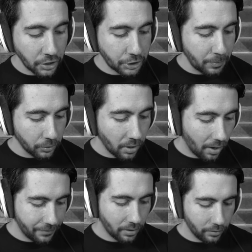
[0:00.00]
I just spilled
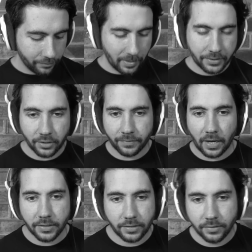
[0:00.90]
coffee all over myself,
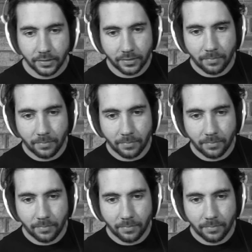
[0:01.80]
guys. This is